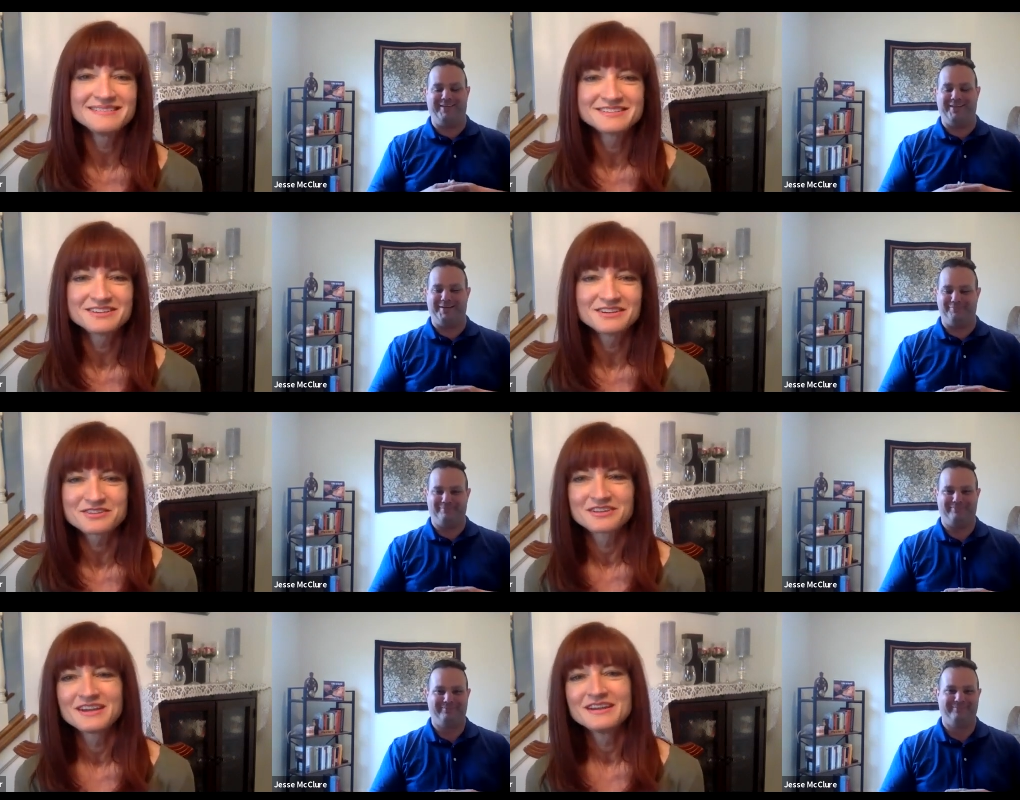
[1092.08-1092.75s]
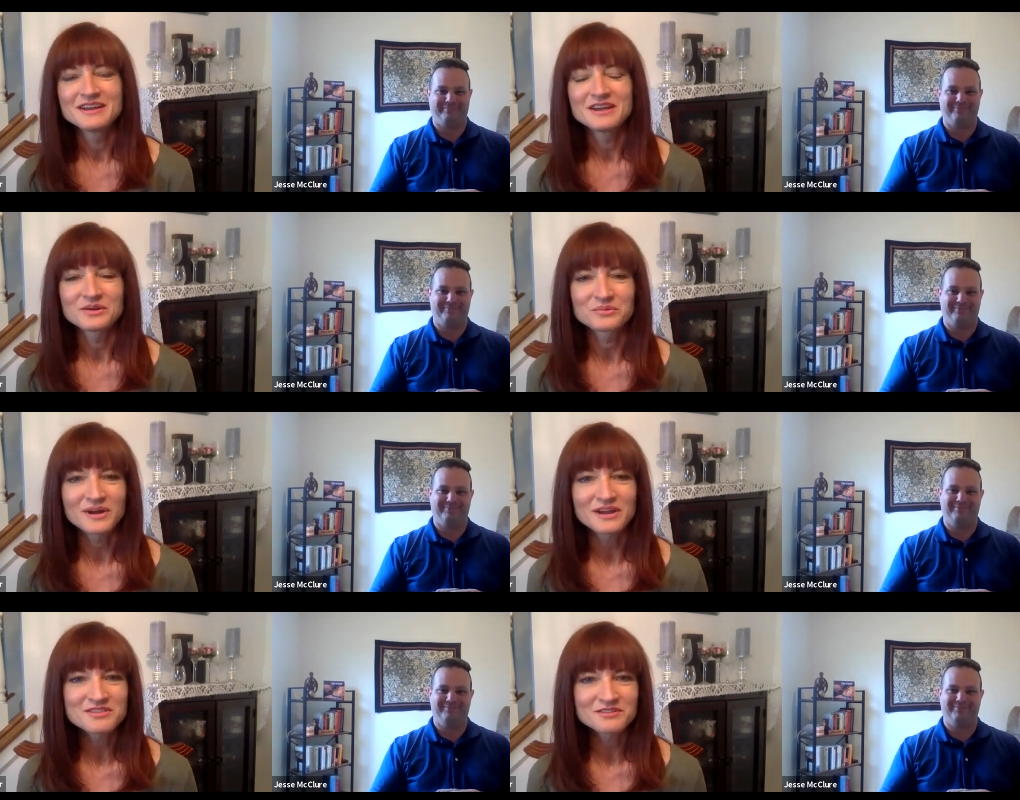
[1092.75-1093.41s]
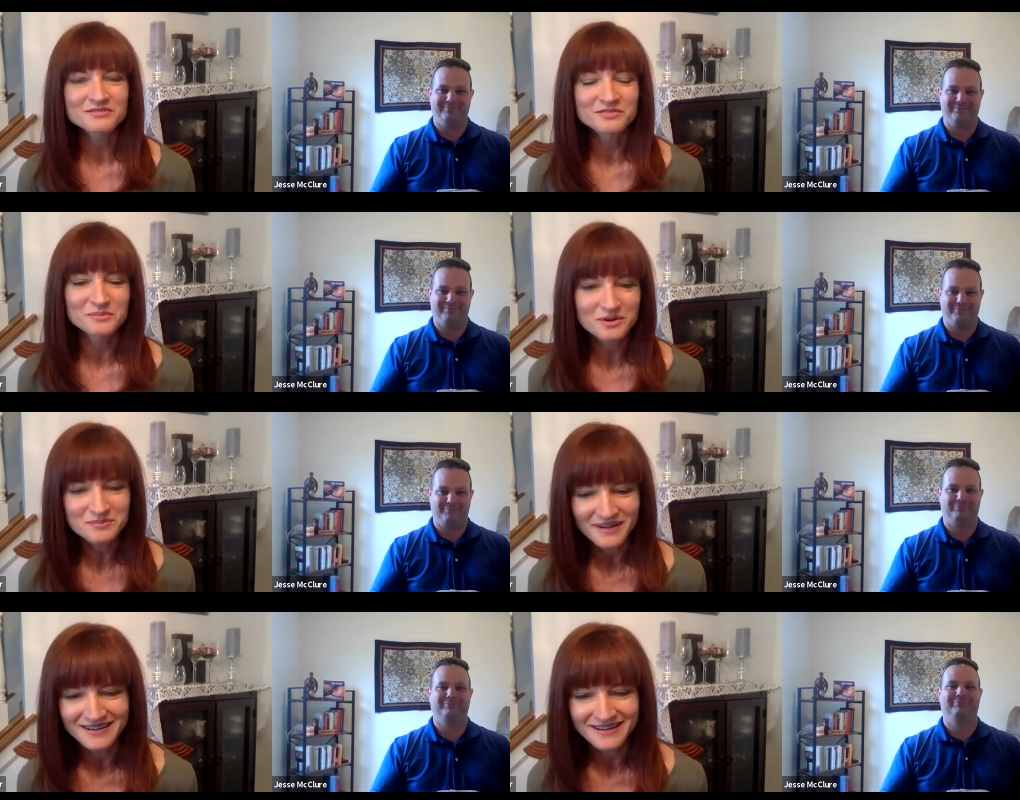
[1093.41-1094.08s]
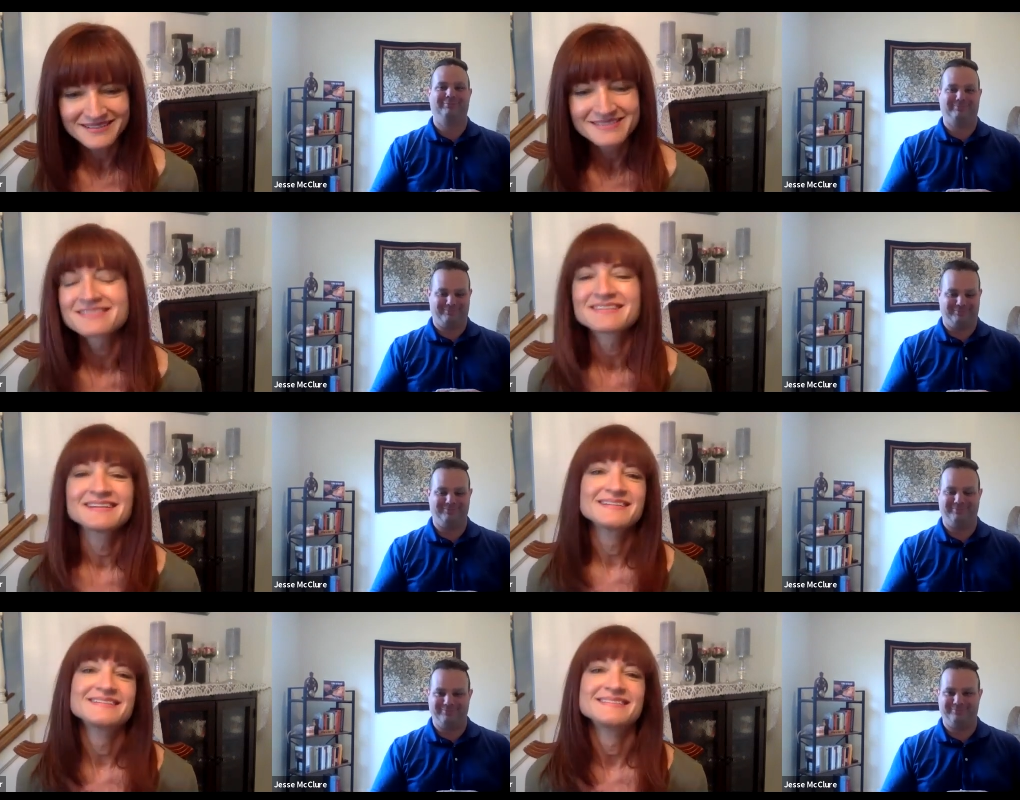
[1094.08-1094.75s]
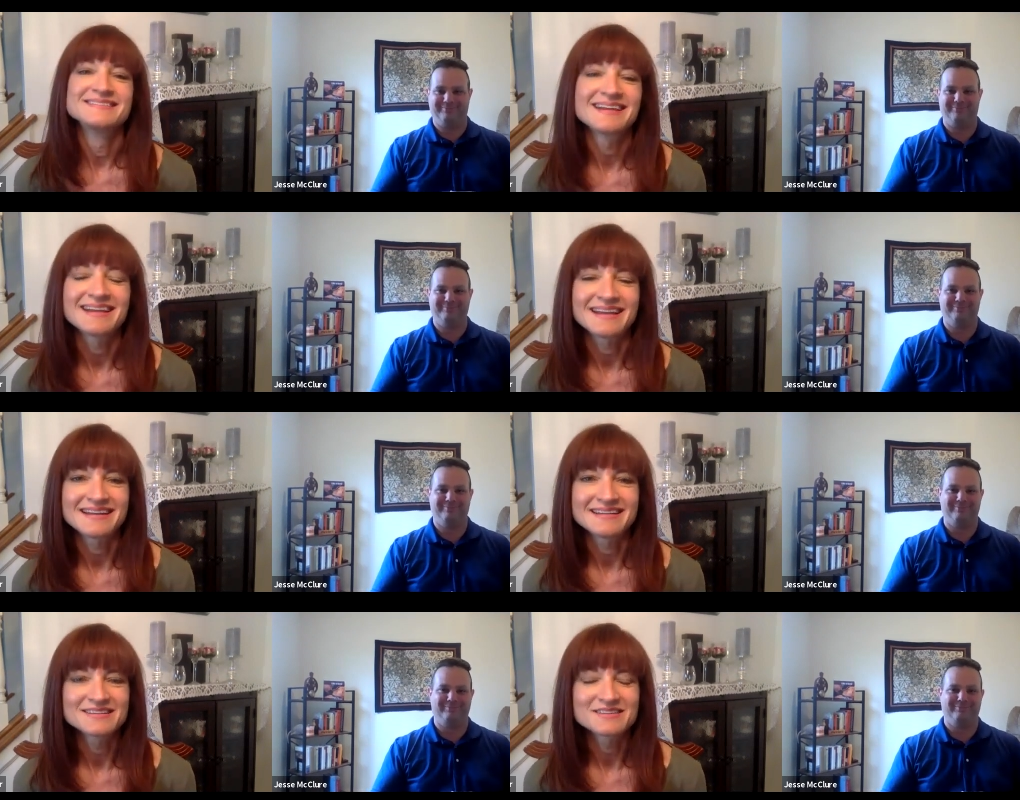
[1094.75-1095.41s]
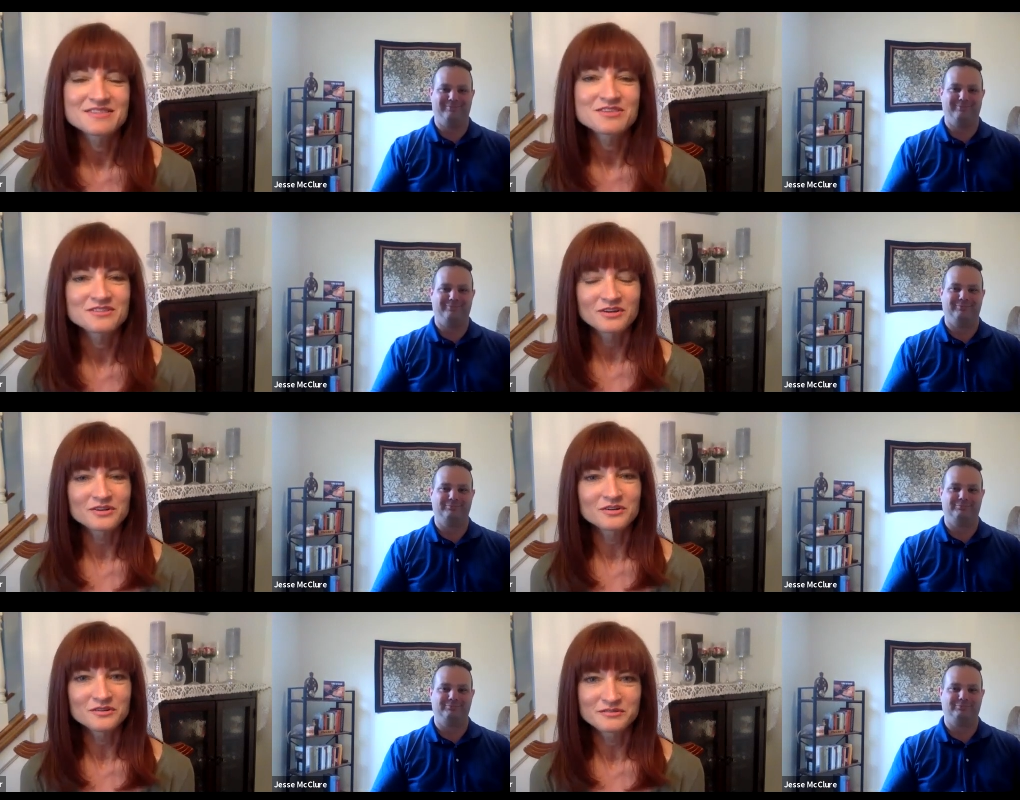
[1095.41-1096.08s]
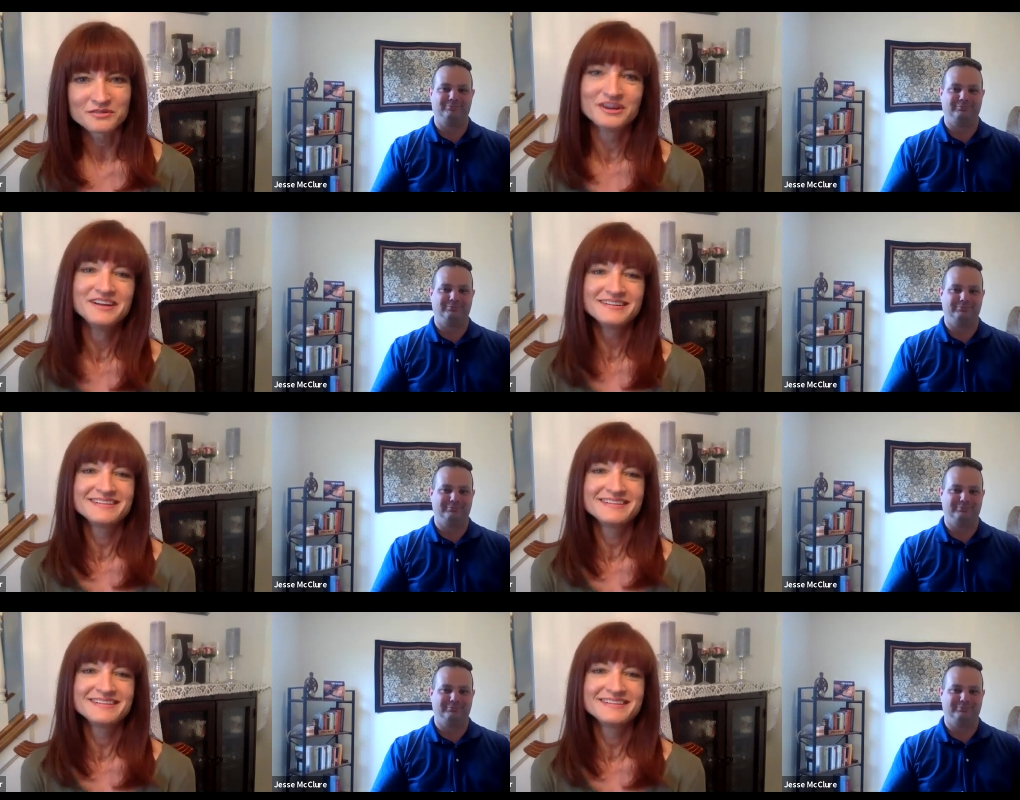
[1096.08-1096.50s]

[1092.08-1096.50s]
Speaker 1: and just erase it from our minds and start over.